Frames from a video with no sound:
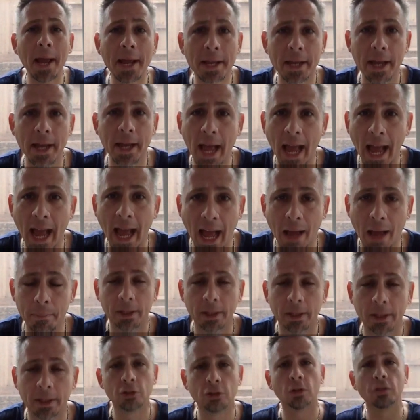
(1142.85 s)
a
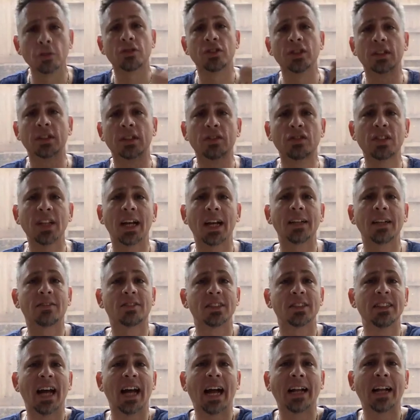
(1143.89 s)
habit. Your success
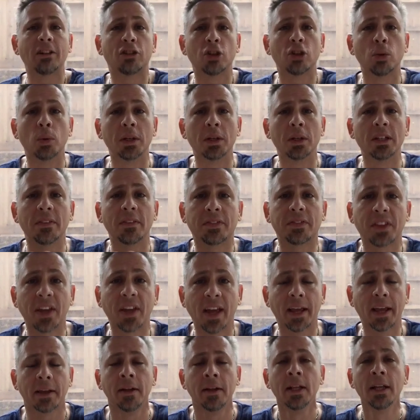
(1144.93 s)
in not doing the
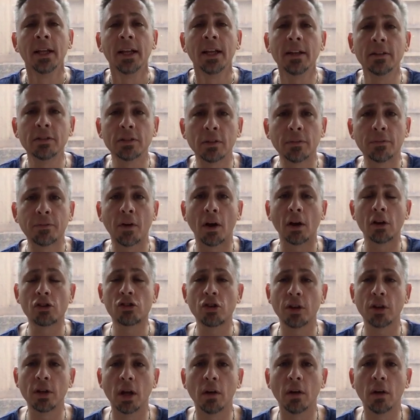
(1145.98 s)
thing is a
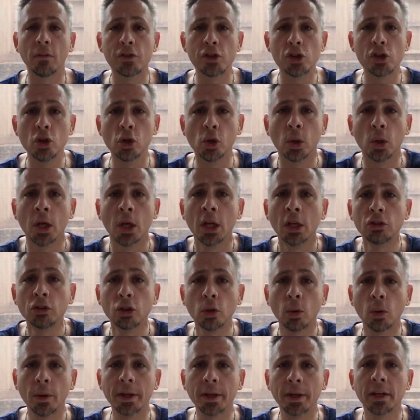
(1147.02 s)
function of you
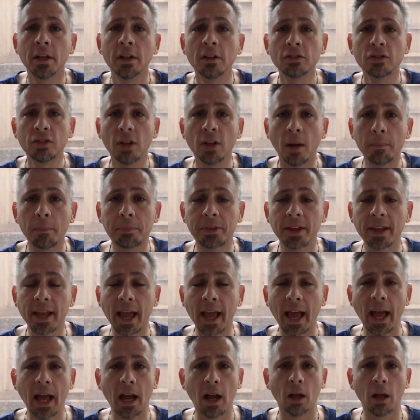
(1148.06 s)
doing something
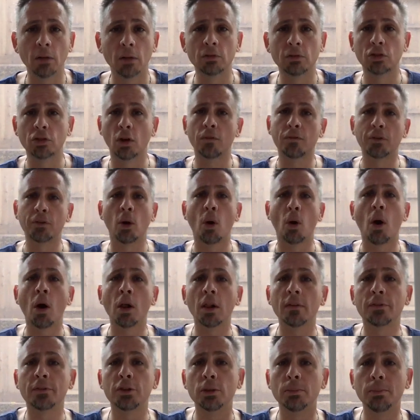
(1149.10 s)
else. So for all
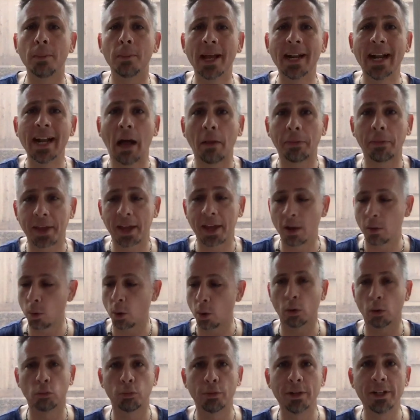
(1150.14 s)
of you men out there who
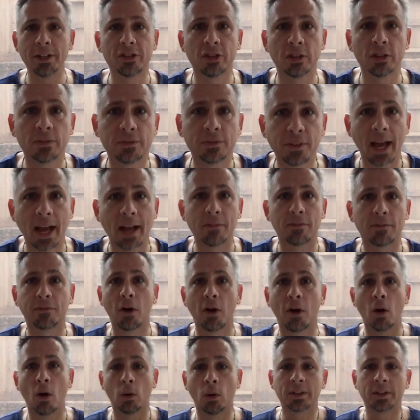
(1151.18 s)
are reaching for that
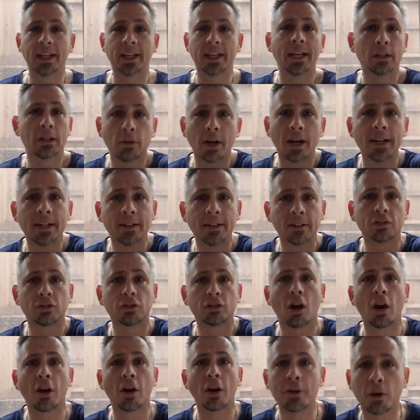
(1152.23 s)
phone, getting ready to
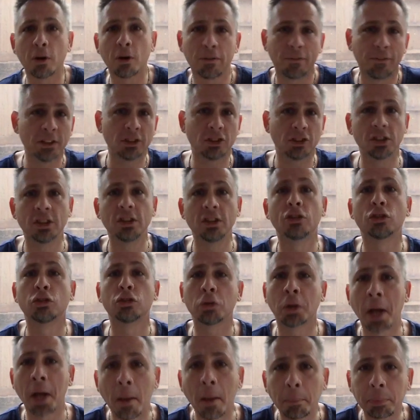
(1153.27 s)
start your fishing
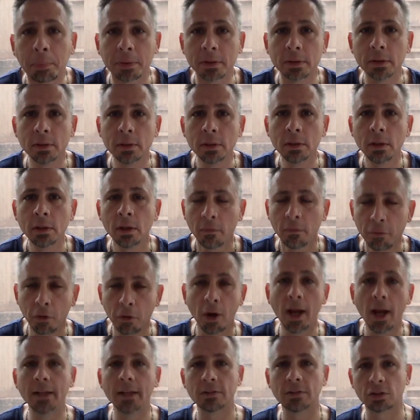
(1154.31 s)
trip for
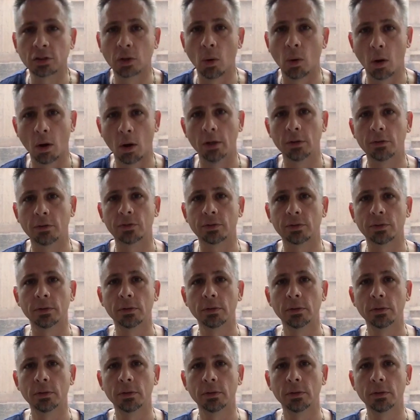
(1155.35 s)
escorts,